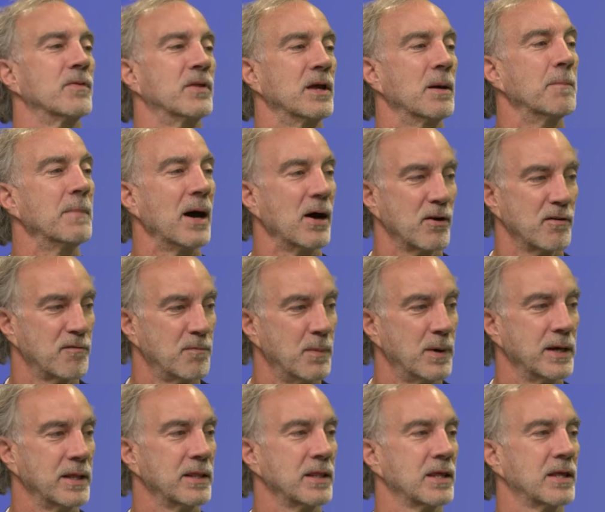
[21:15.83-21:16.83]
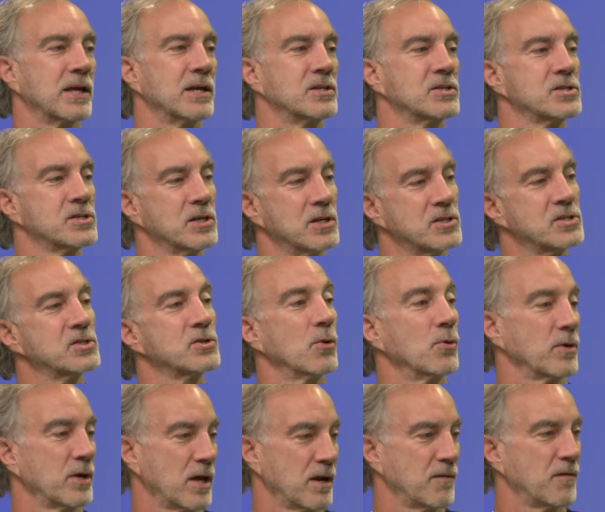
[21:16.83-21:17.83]
the amount of money that gets uh,
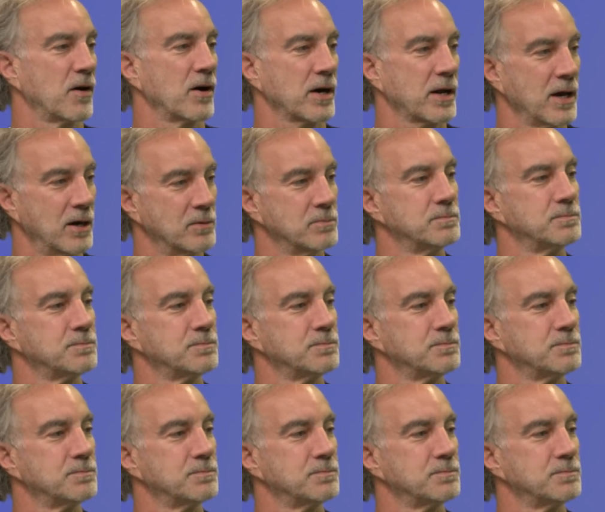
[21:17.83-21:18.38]
stolen out of our account.